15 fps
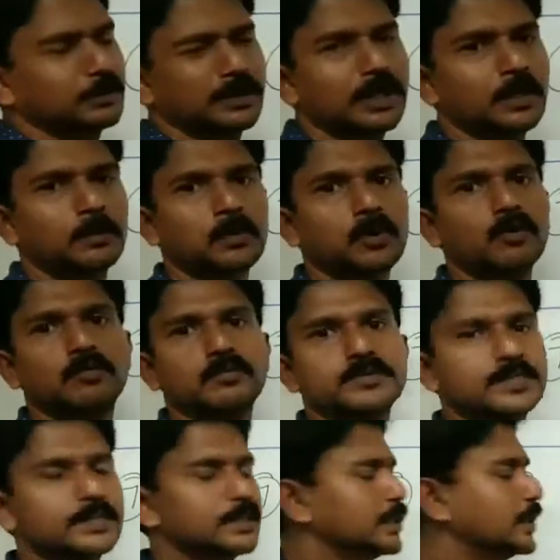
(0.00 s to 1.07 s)
real
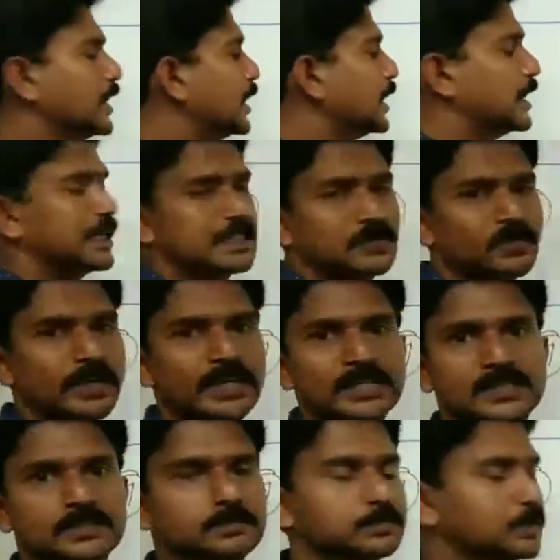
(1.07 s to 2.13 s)
problem, isn't it? It's
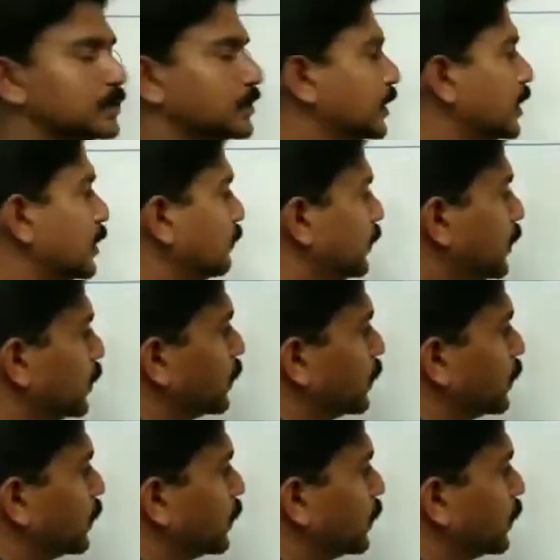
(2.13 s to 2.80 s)
very simple.